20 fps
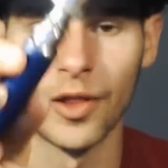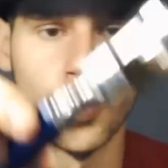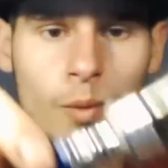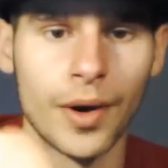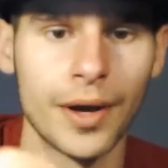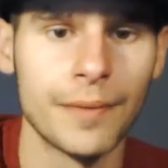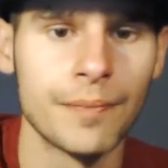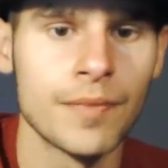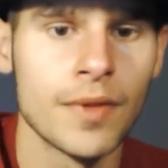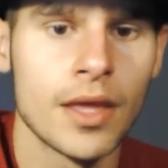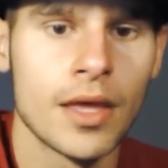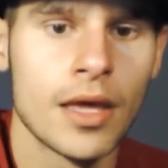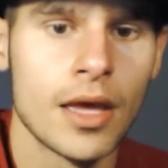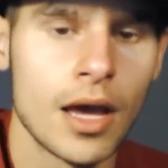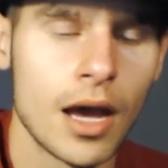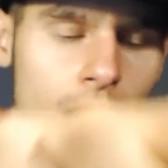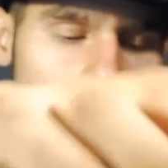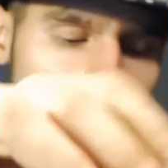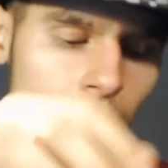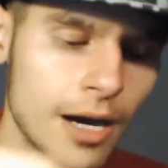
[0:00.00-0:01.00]
the way.
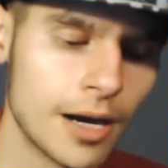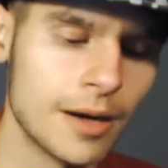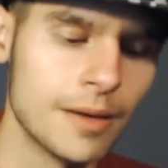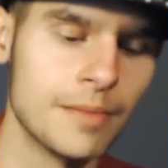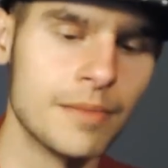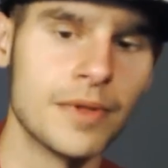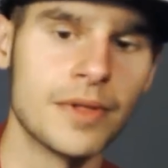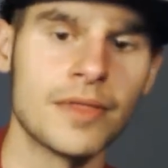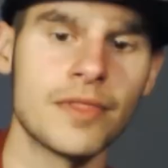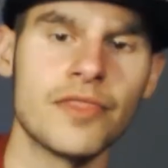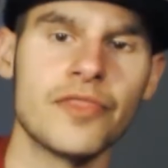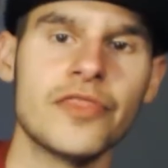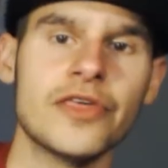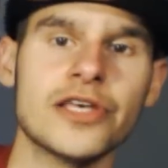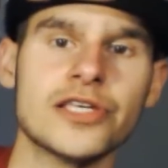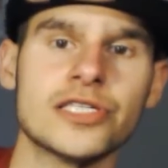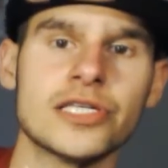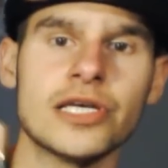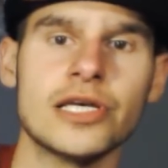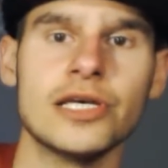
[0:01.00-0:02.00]

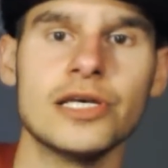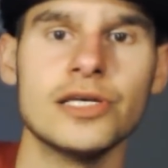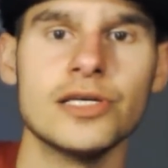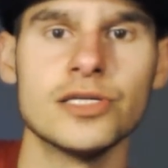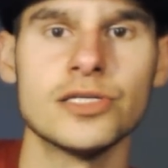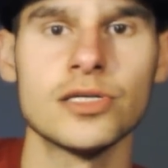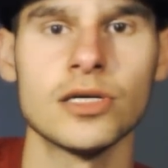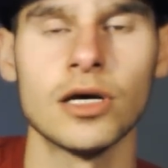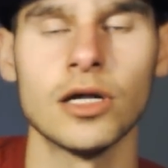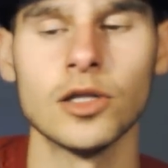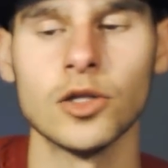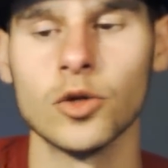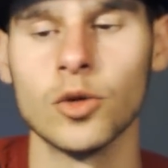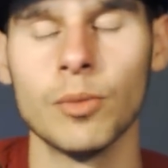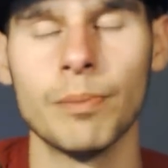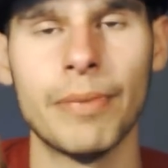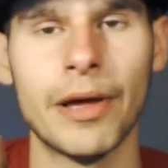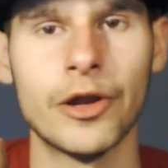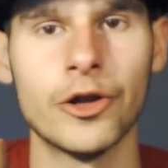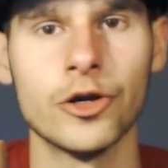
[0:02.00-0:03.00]
This is a
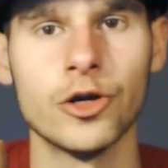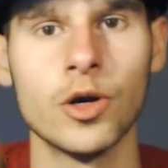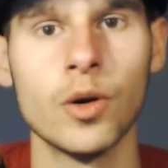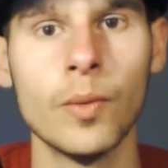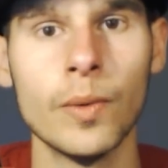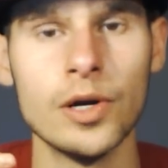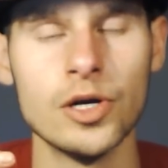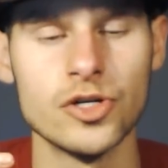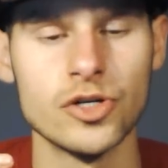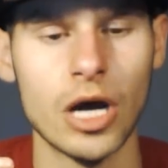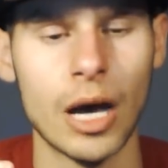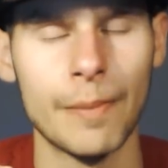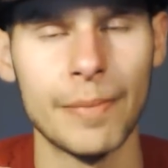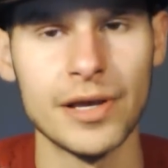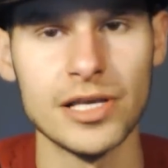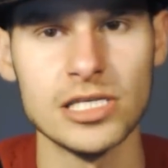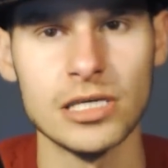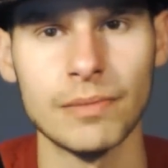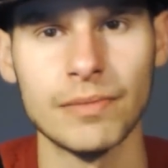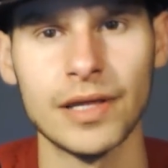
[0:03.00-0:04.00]
little better when
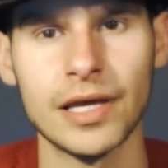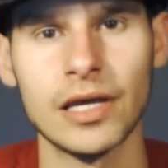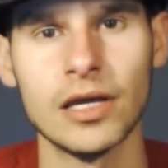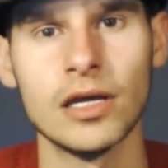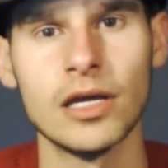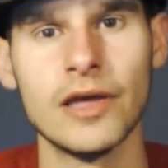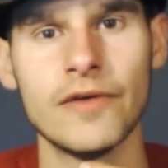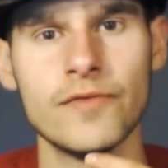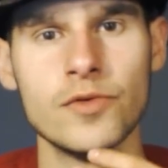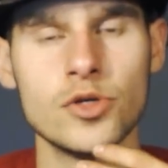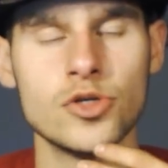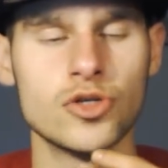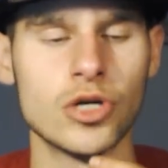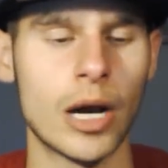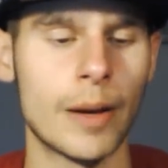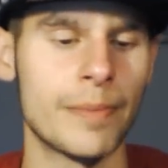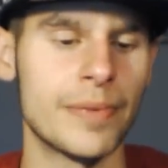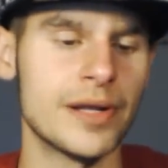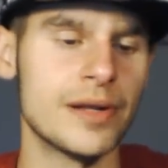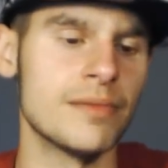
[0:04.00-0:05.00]
dropping something. If you
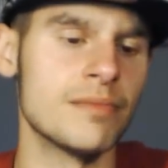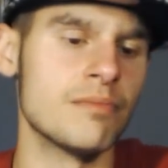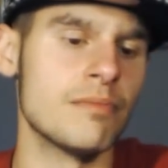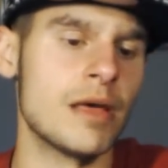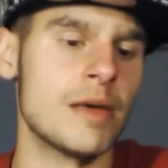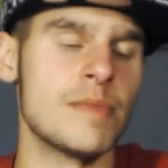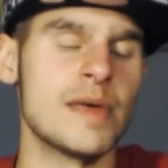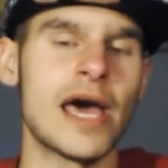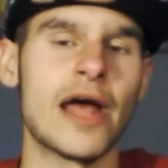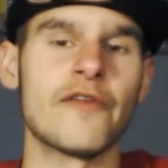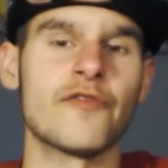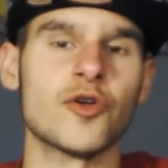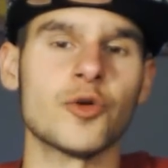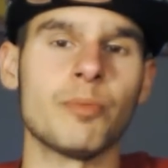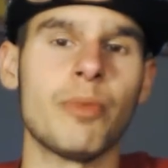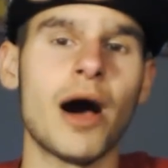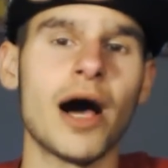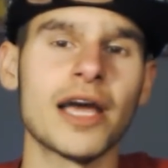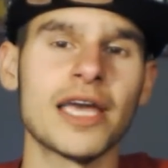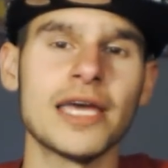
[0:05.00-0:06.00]
drop it maybe out of your
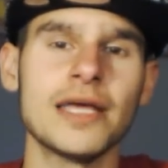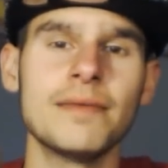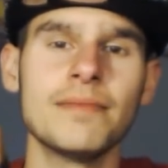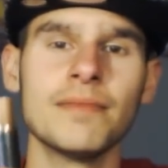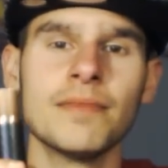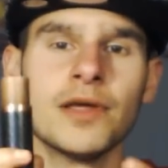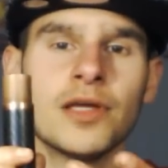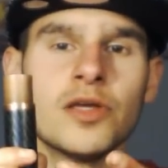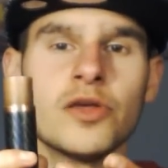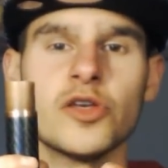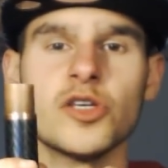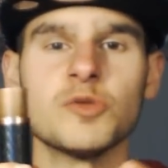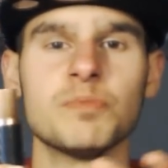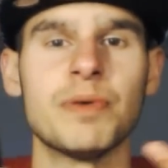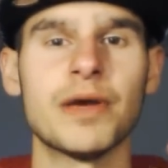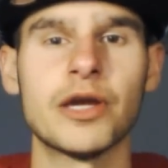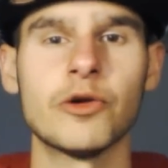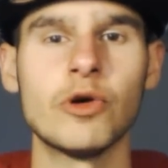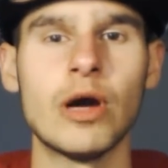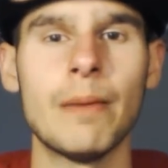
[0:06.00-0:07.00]
pocket, you can just
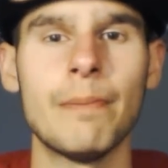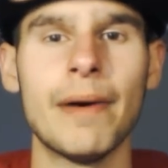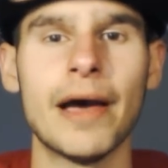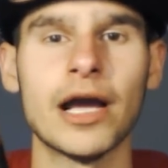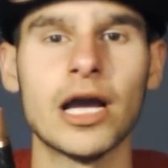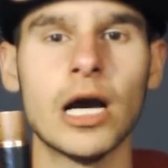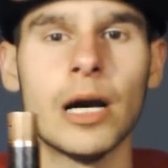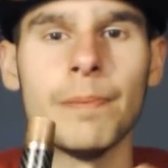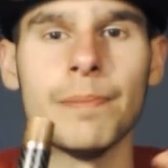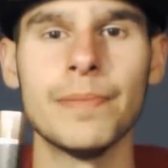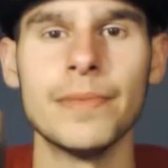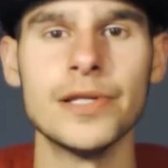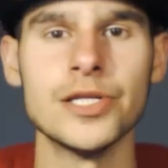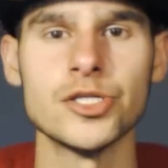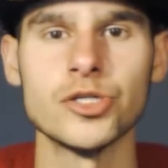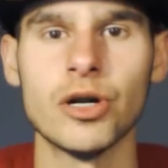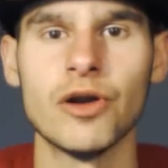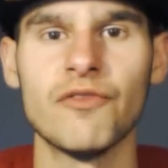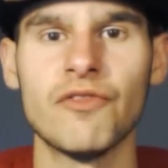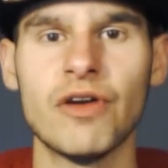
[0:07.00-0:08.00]
pick it right back up and
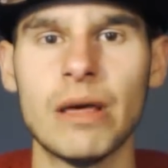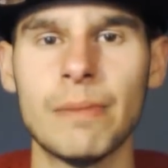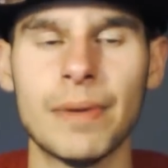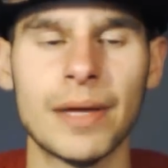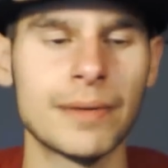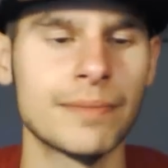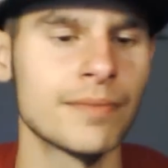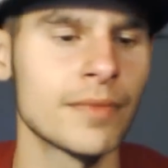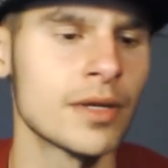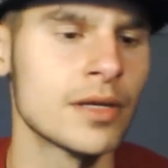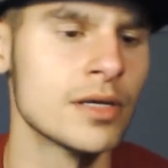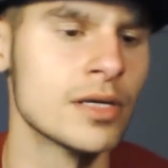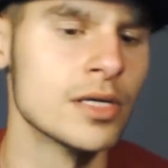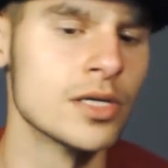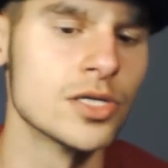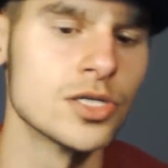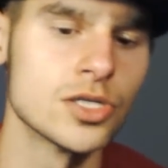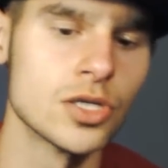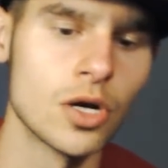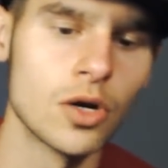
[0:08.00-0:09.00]
start vaping.
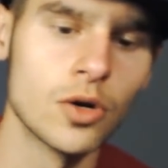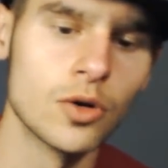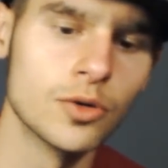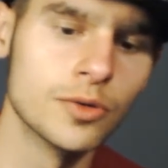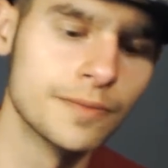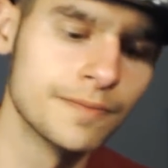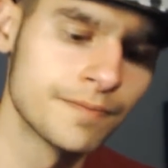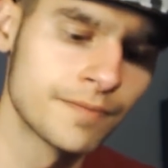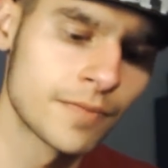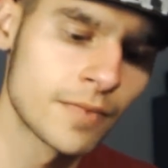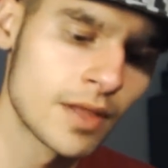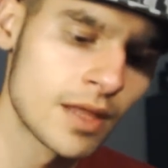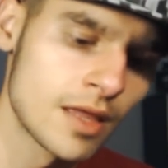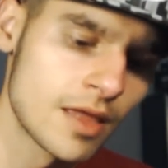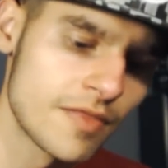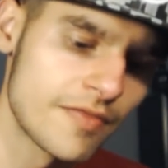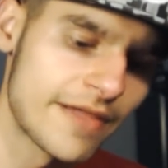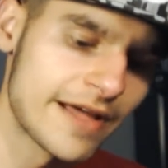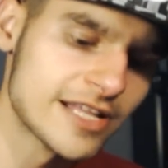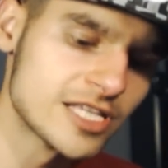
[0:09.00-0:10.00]
So
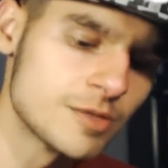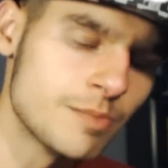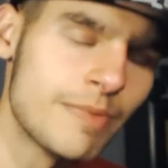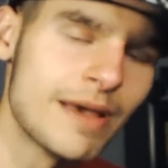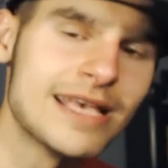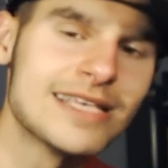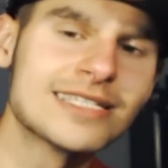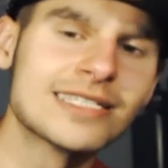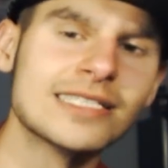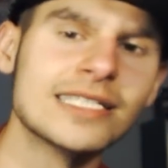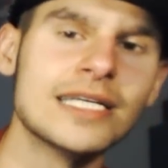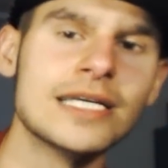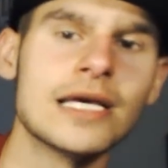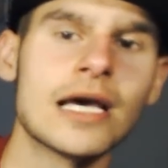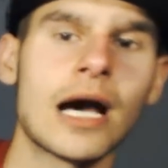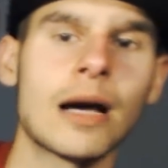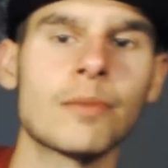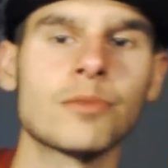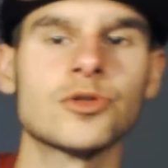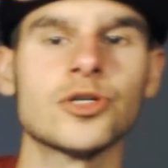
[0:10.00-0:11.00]
that's basically,
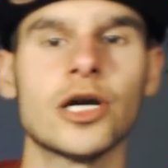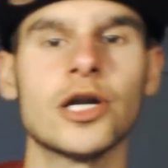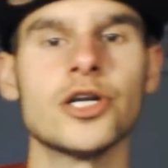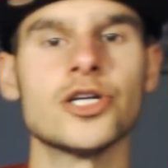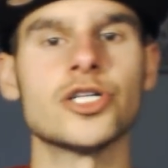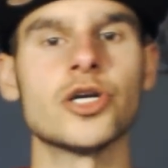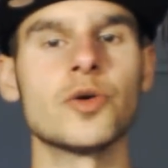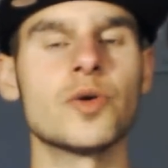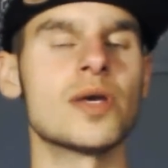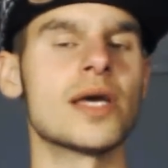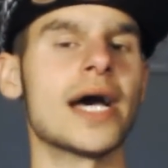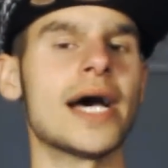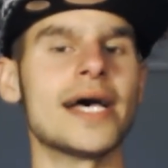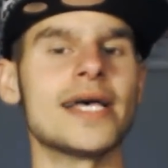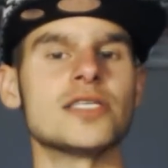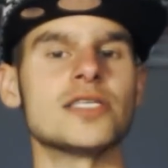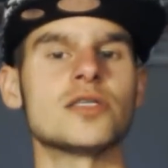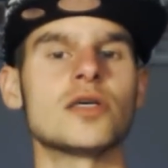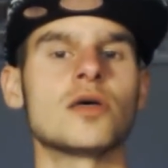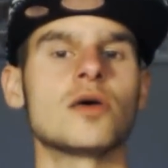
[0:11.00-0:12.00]
I'm trying to show you
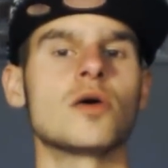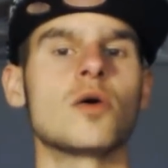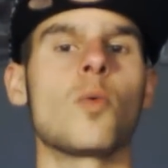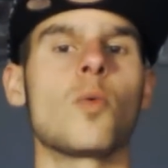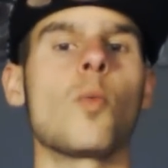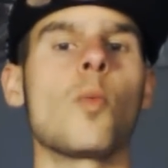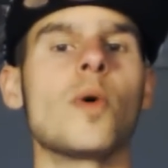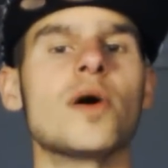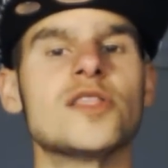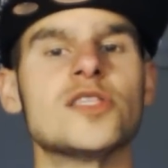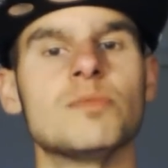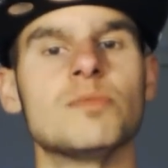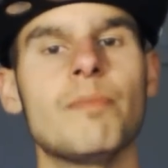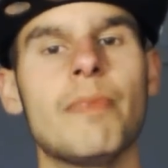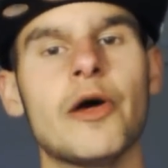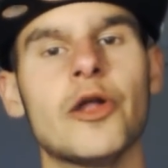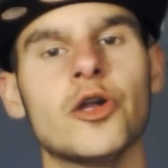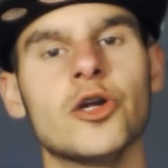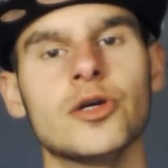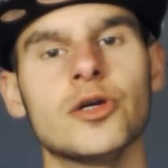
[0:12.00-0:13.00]
guys what's
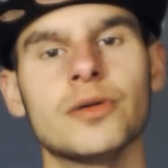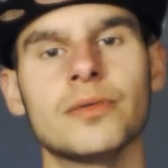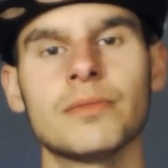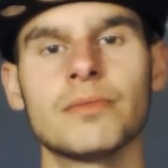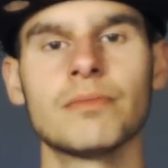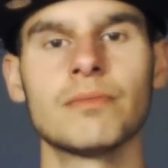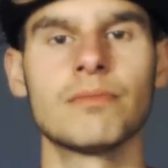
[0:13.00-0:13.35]
better,